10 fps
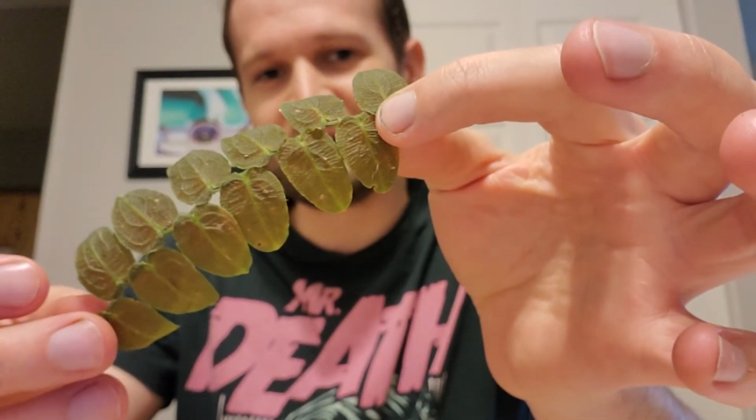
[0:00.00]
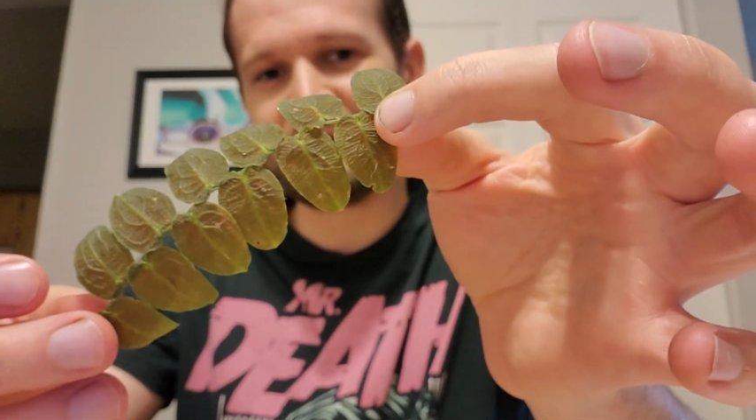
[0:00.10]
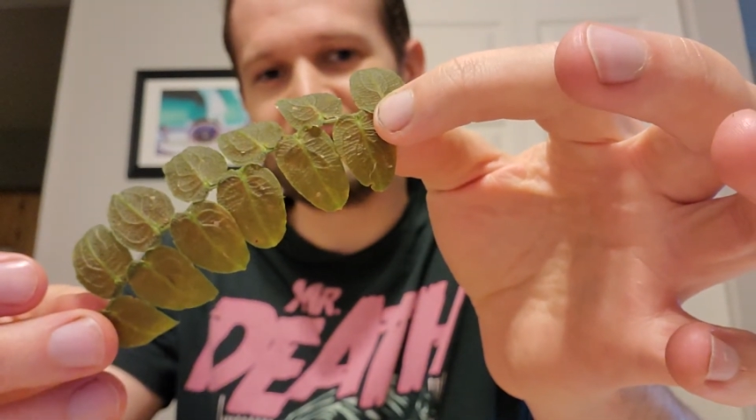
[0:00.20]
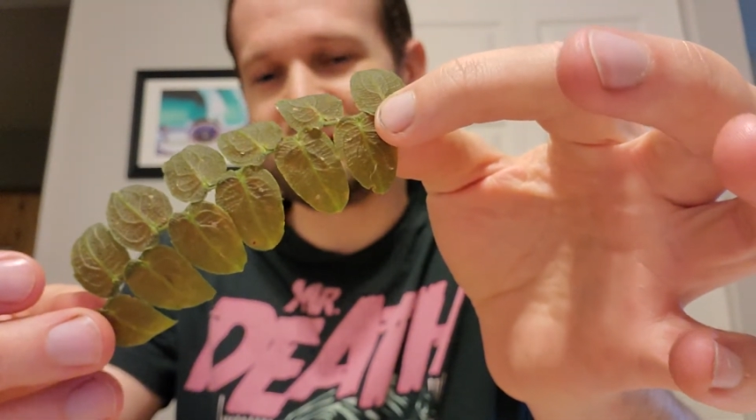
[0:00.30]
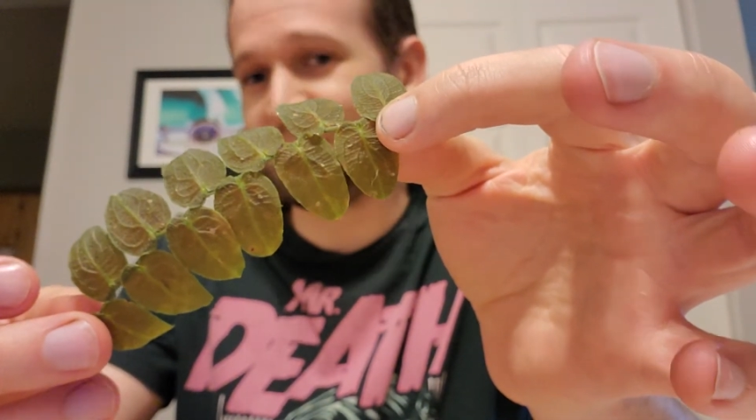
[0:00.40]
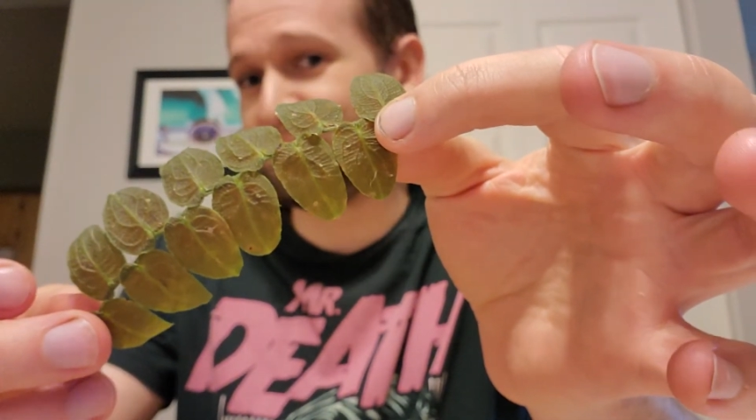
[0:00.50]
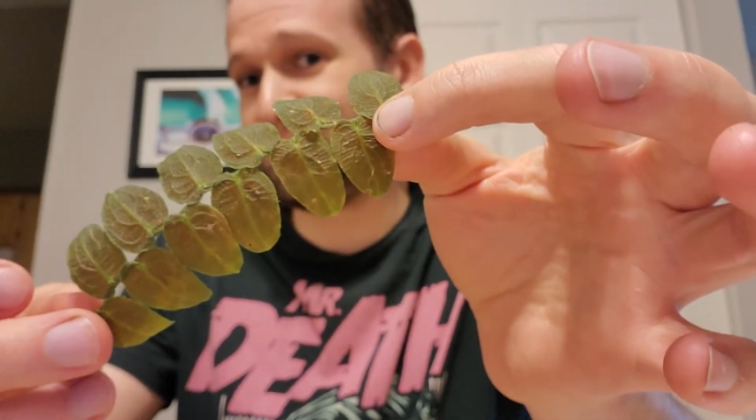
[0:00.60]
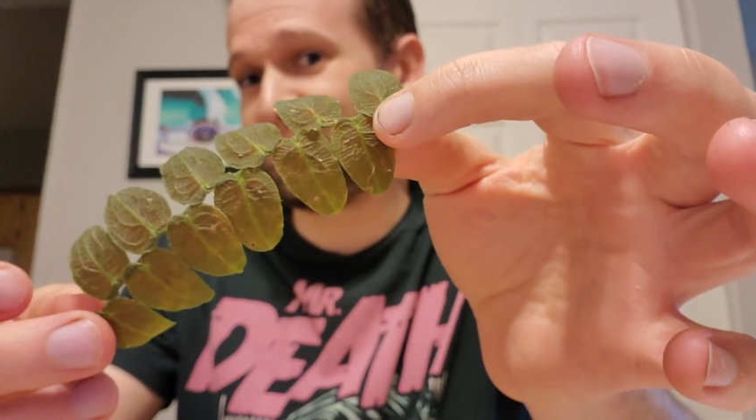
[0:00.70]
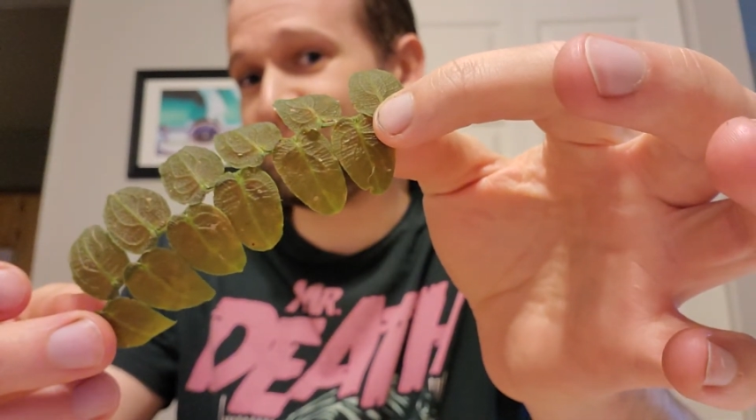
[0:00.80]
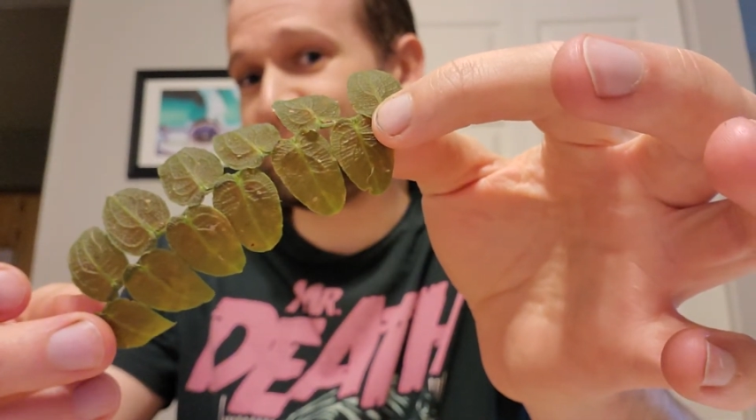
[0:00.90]
This is
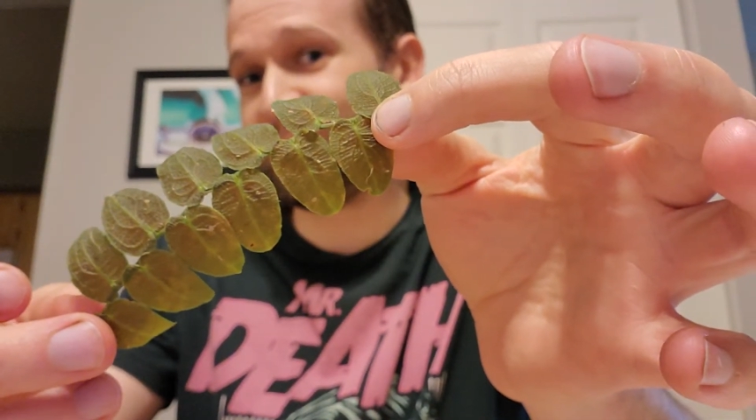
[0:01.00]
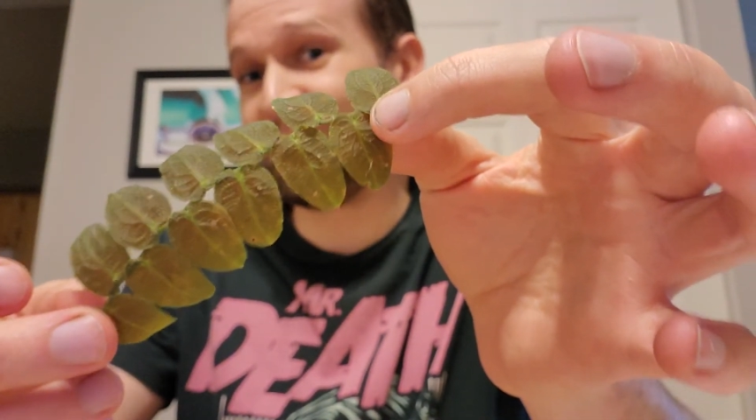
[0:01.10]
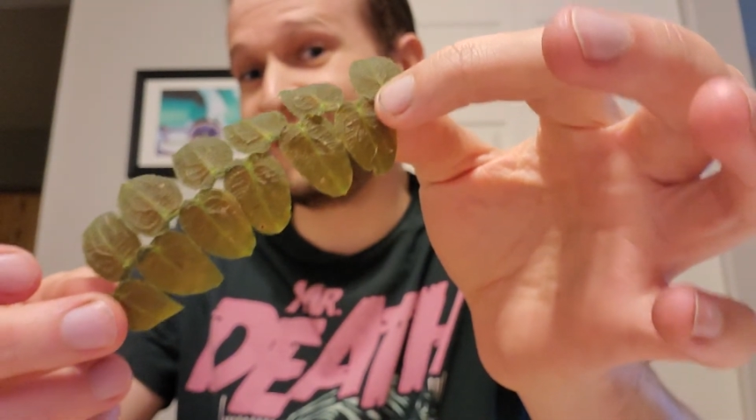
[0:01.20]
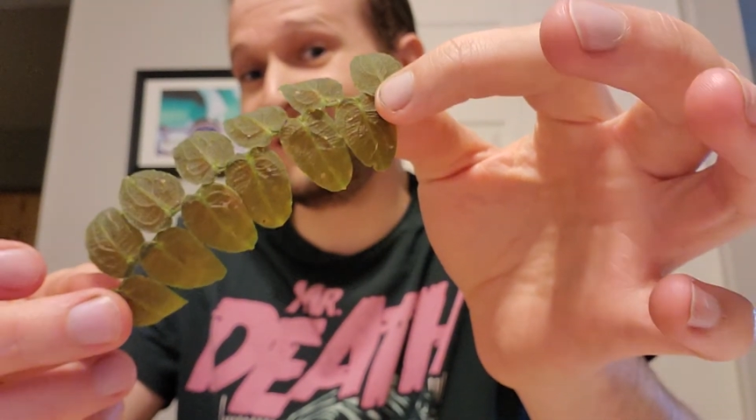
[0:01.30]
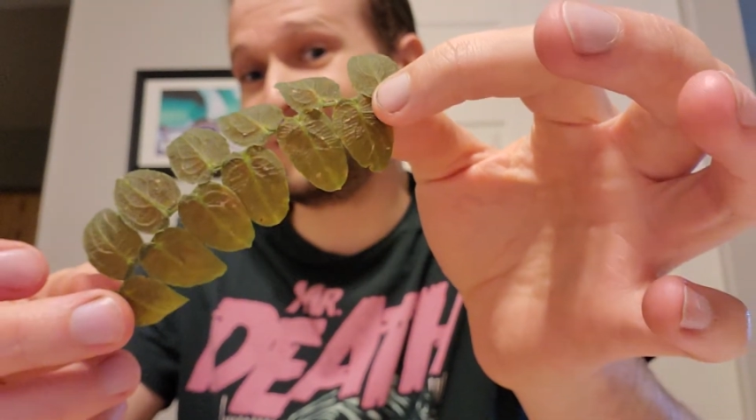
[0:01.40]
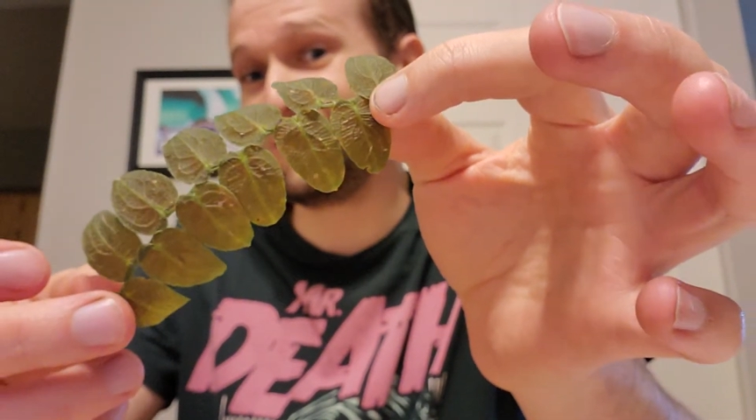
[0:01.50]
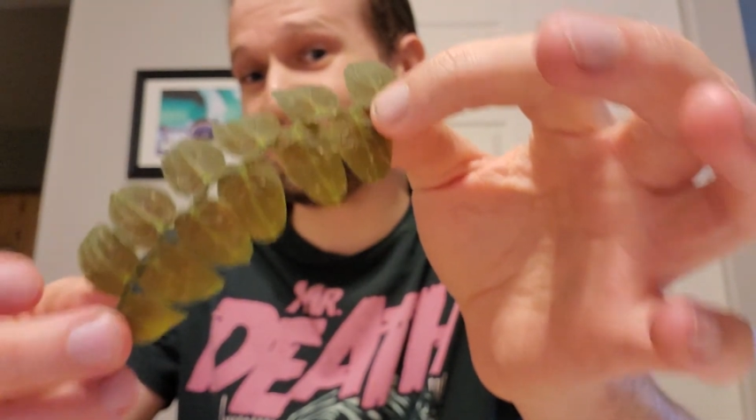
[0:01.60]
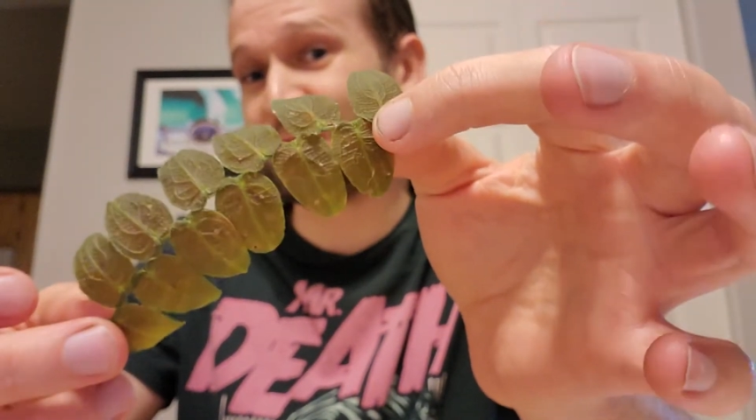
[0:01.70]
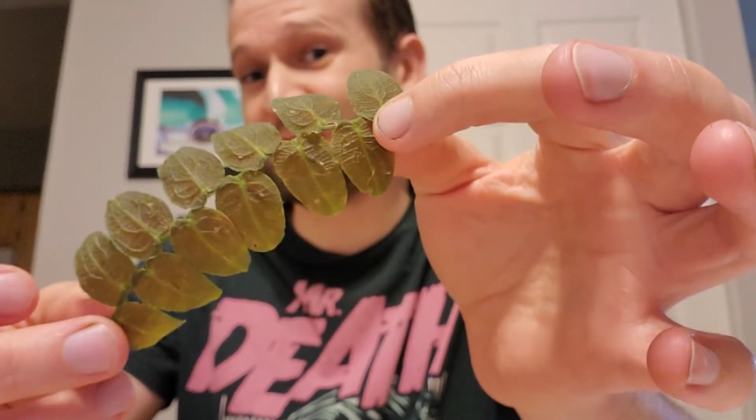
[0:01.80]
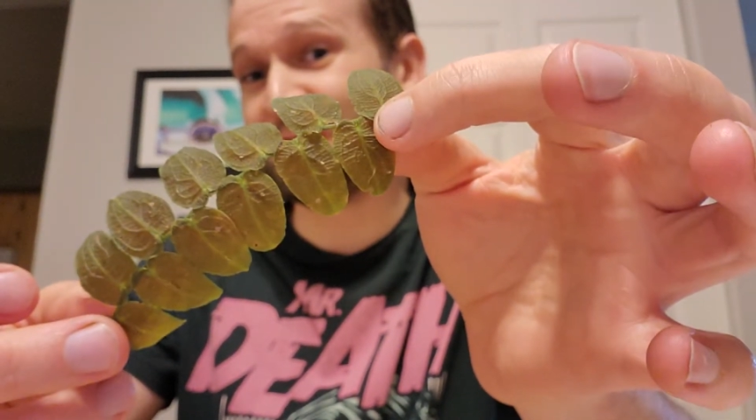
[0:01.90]
really rare. This is
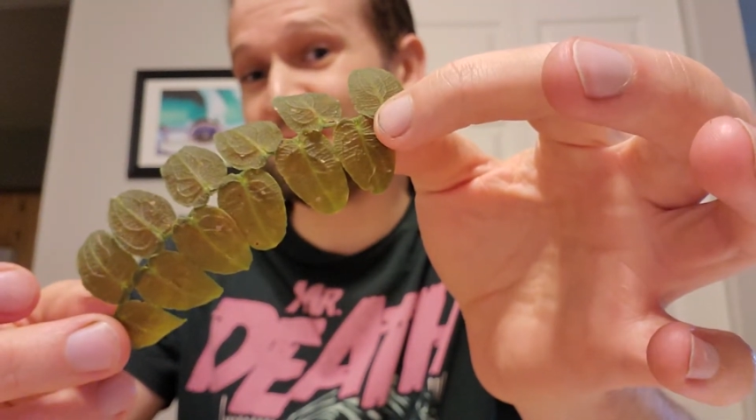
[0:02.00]
really